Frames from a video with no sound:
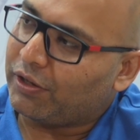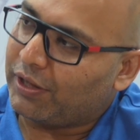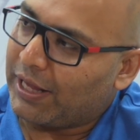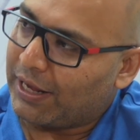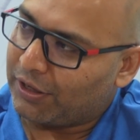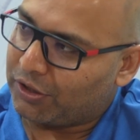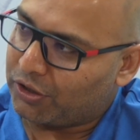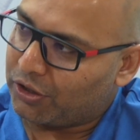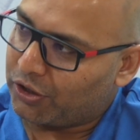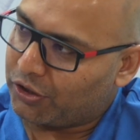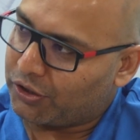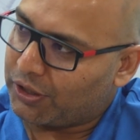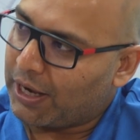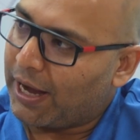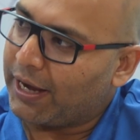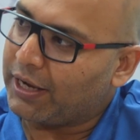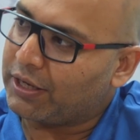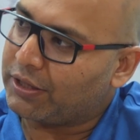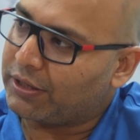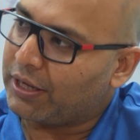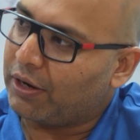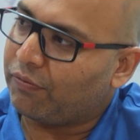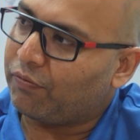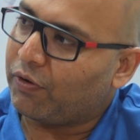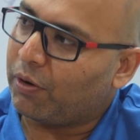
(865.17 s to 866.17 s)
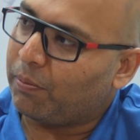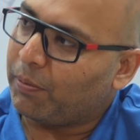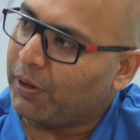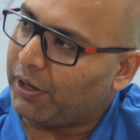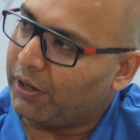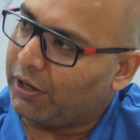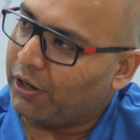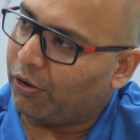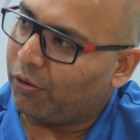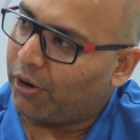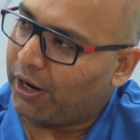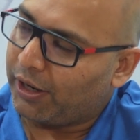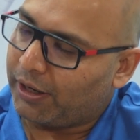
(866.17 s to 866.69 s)
That's the size that we are
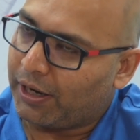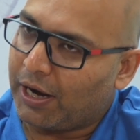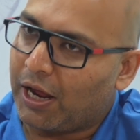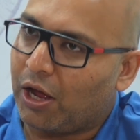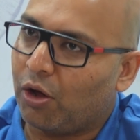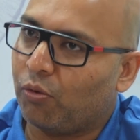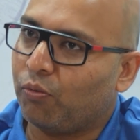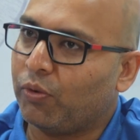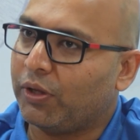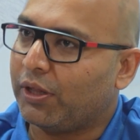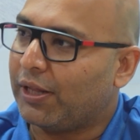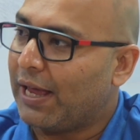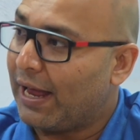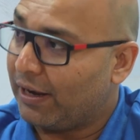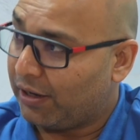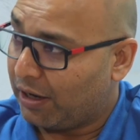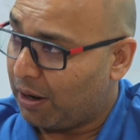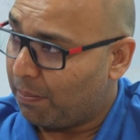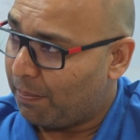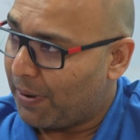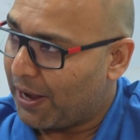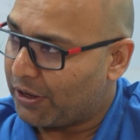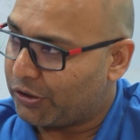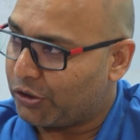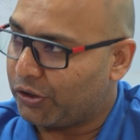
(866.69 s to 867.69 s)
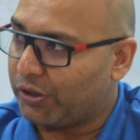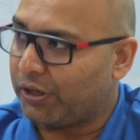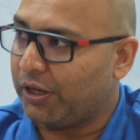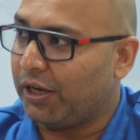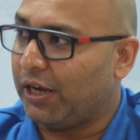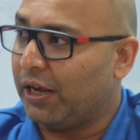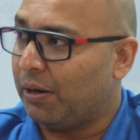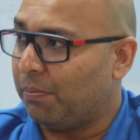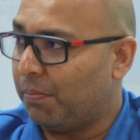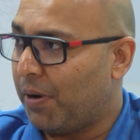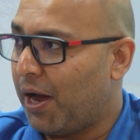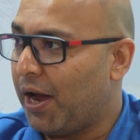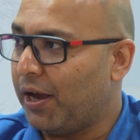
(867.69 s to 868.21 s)
building right now with that capacity
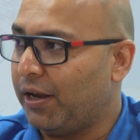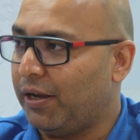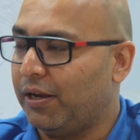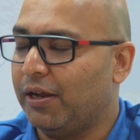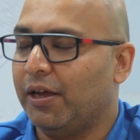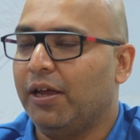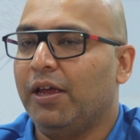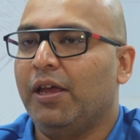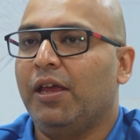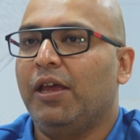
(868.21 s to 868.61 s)
in mind.